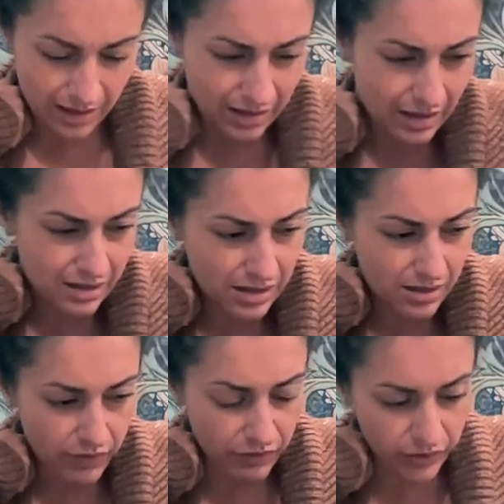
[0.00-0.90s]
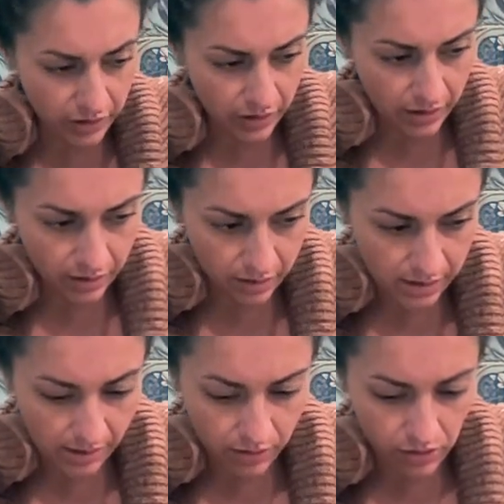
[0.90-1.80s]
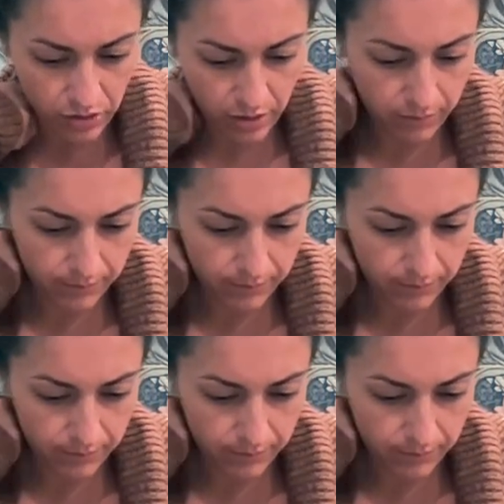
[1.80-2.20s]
This doesn't feel like this energy.